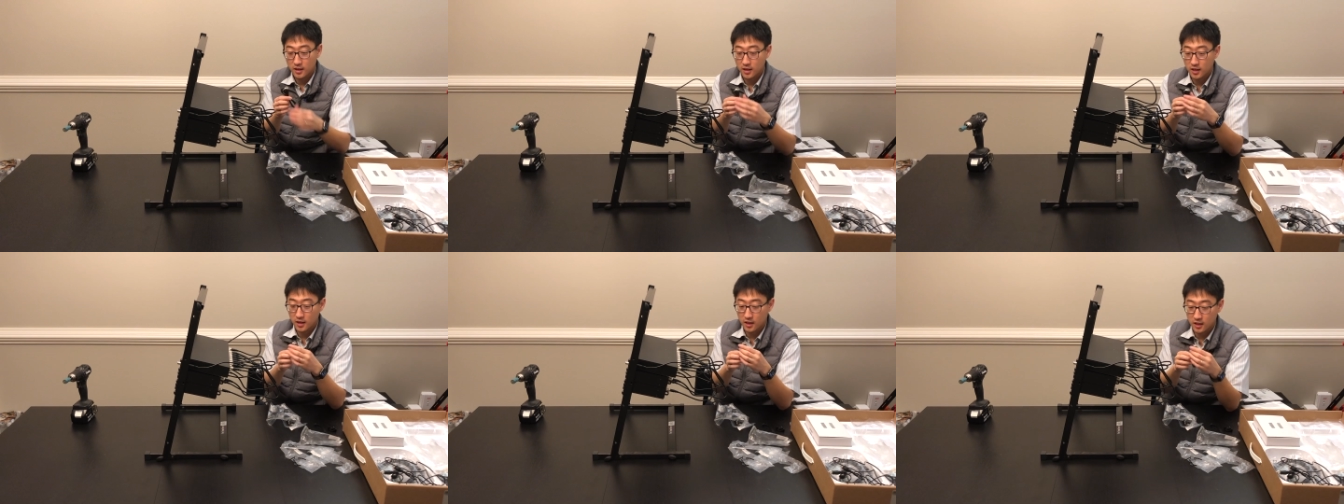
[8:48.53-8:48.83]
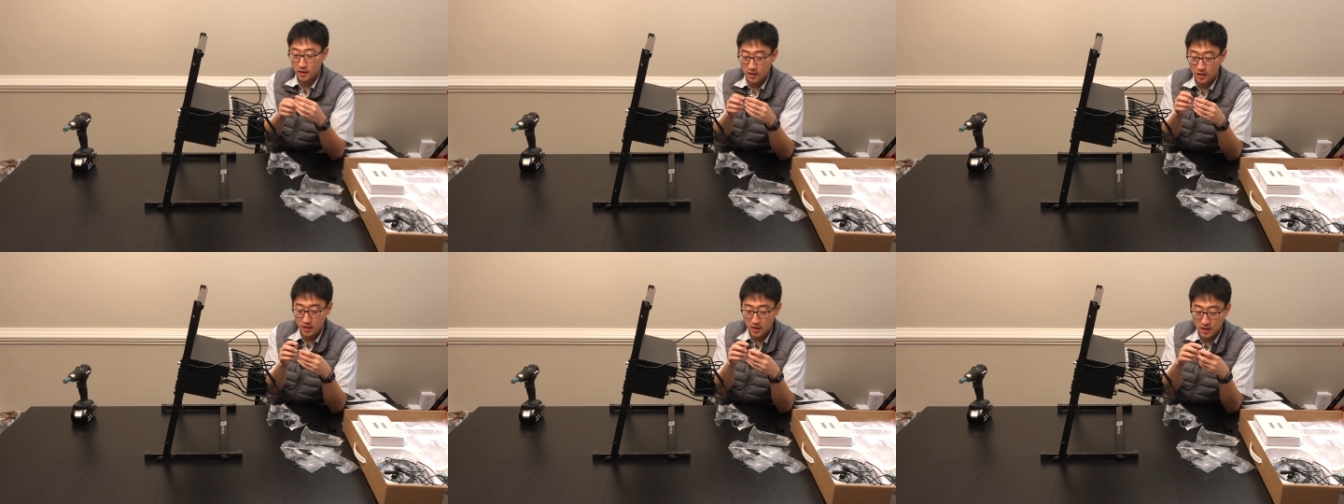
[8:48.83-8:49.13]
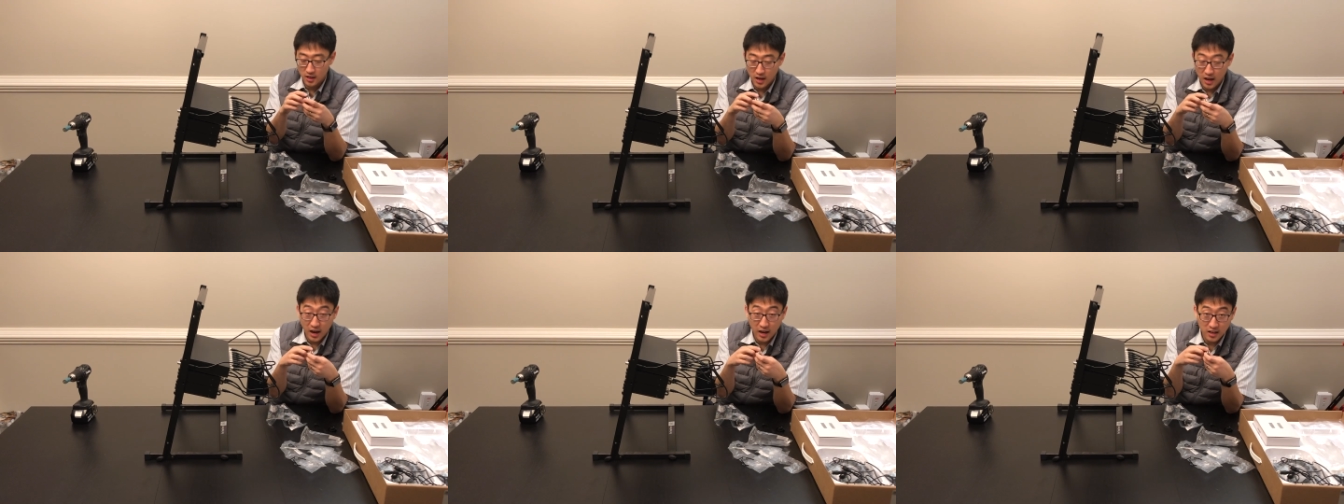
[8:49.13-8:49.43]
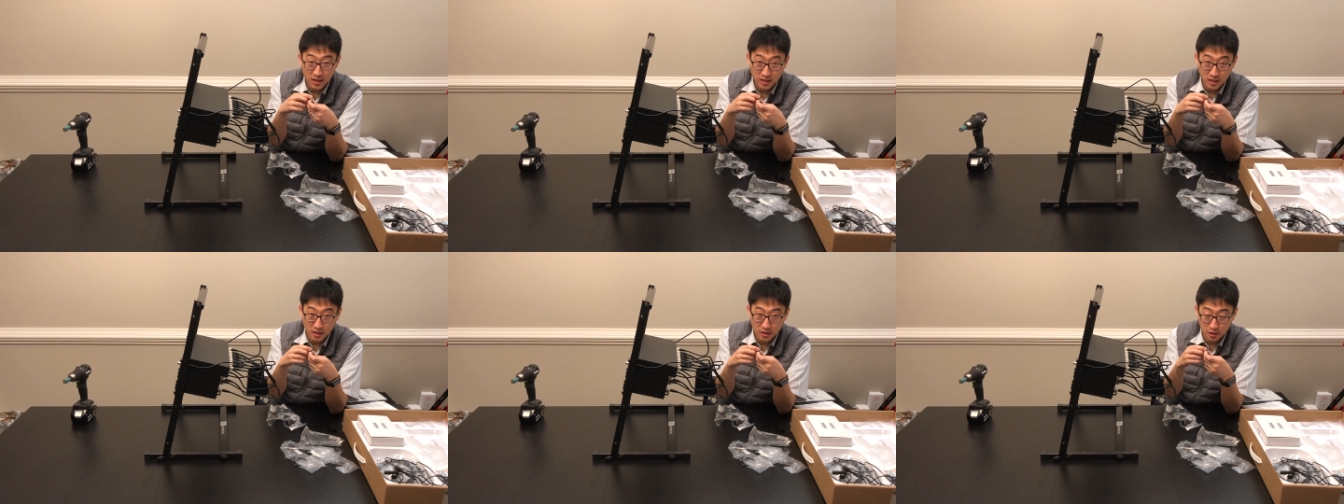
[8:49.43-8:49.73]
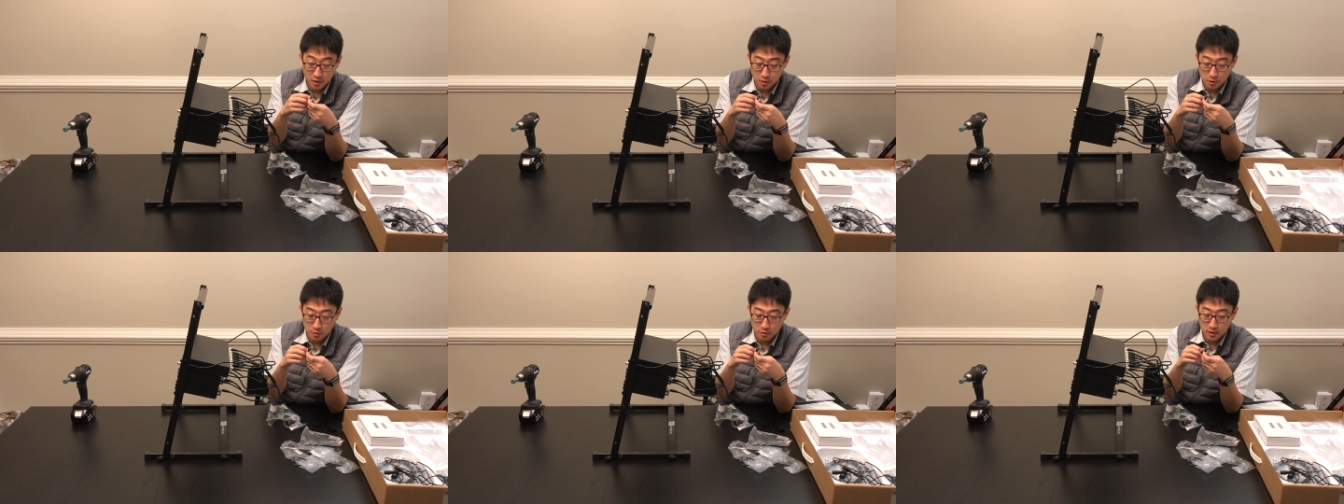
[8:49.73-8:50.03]
and a ninety
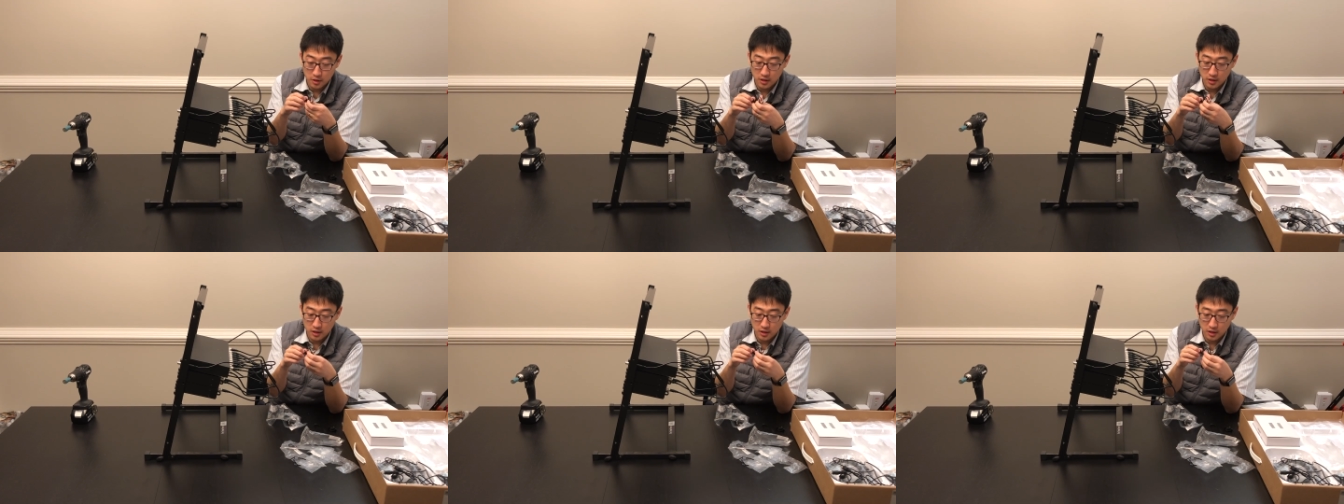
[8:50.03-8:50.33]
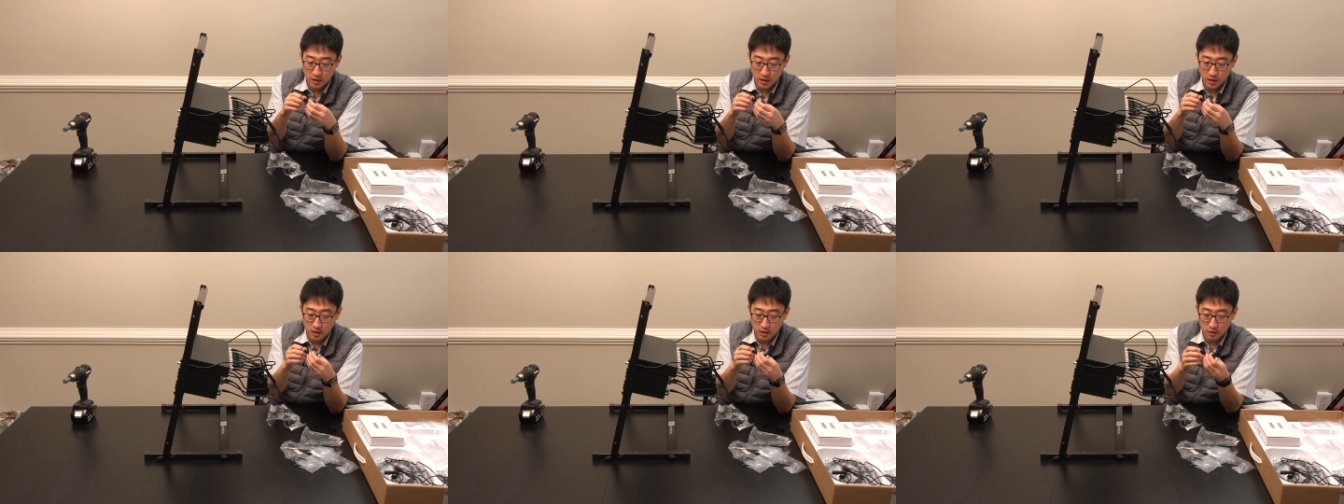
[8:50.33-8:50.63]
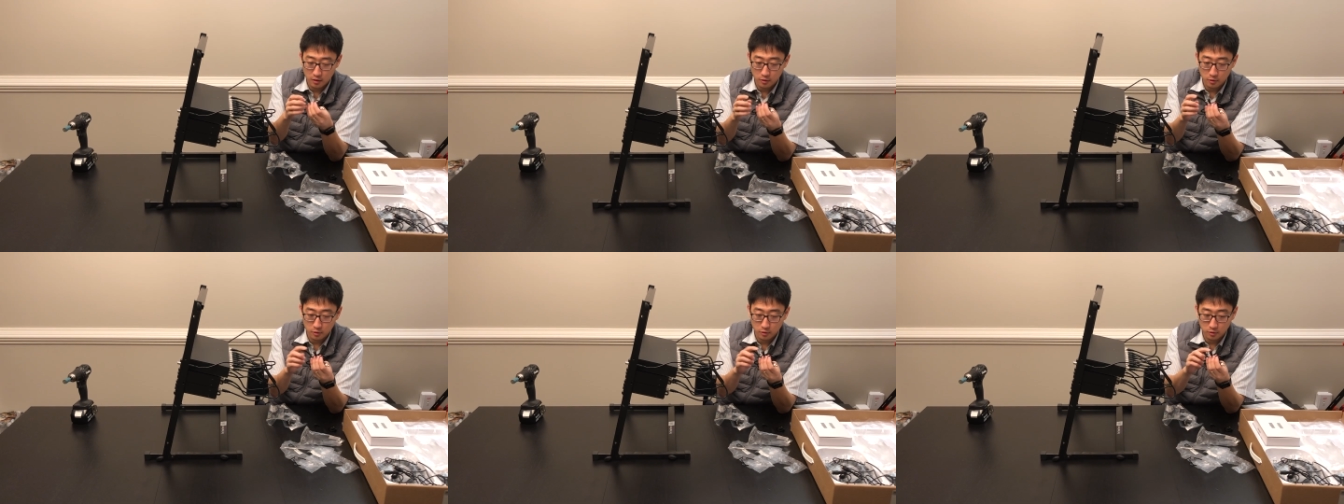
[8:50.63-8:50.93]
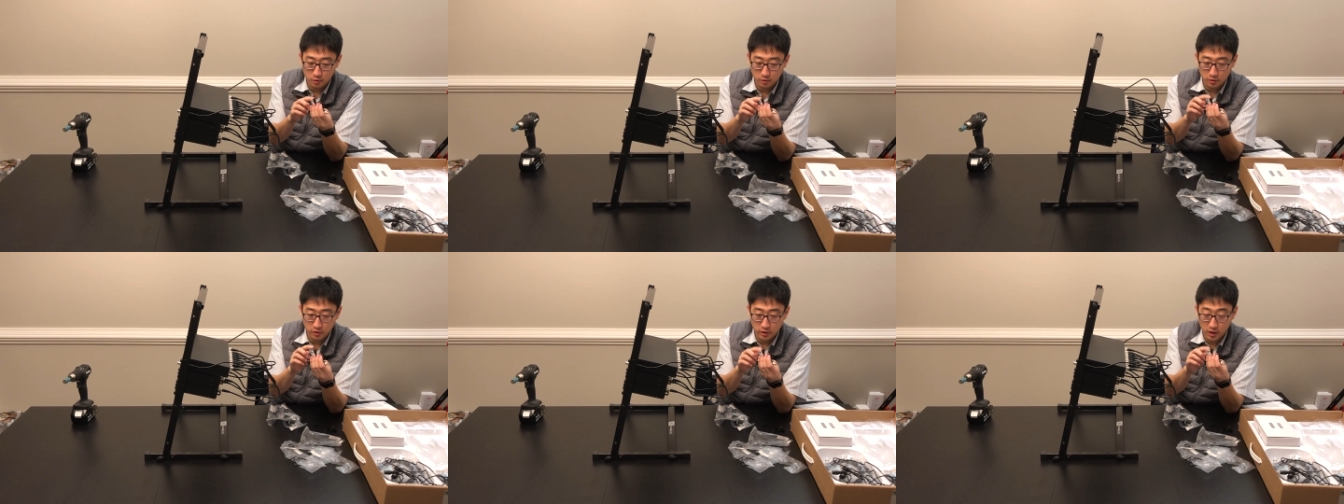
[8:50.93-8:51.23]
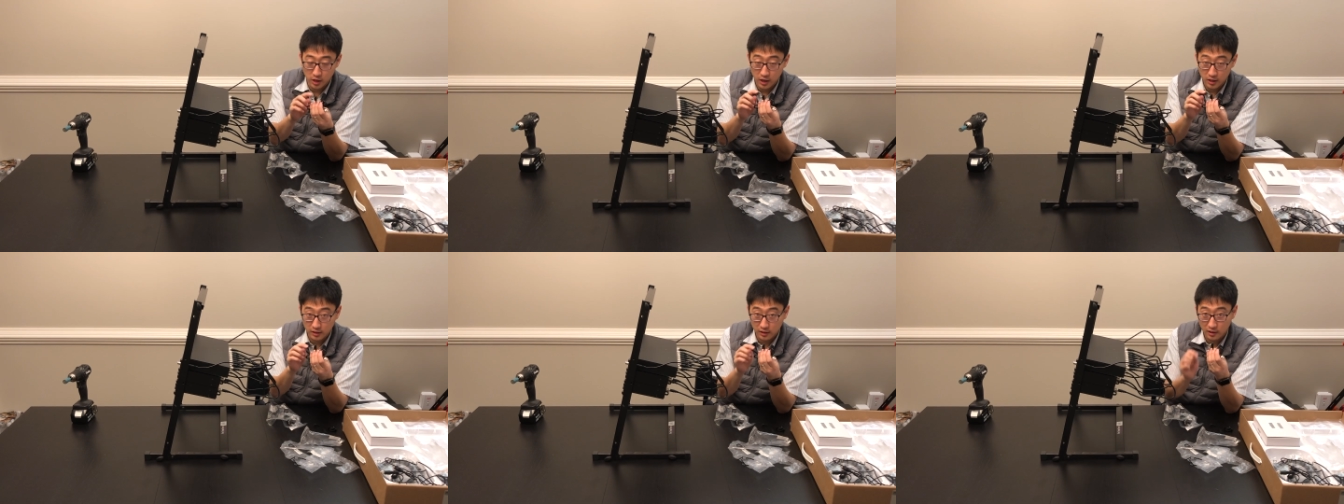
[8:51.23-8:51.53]
degree angle
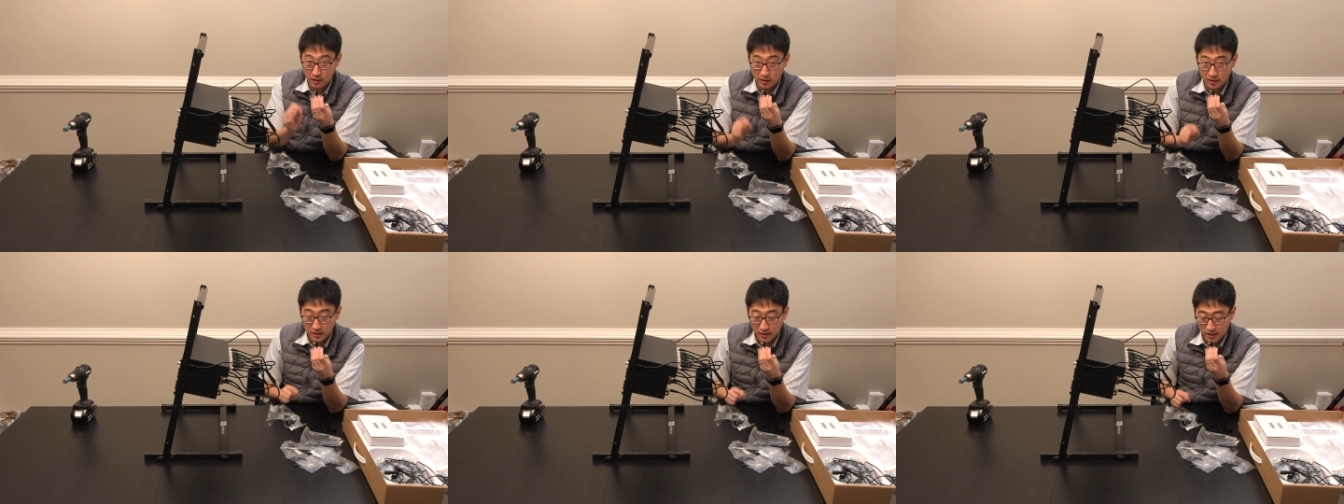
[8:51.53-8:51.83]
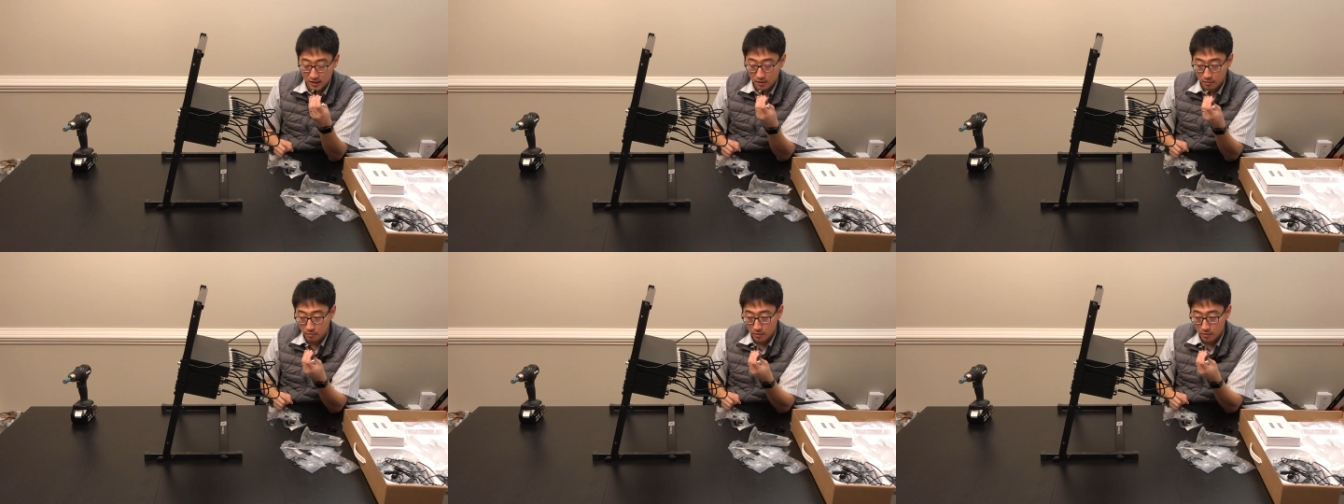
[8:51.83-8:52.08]
non-locking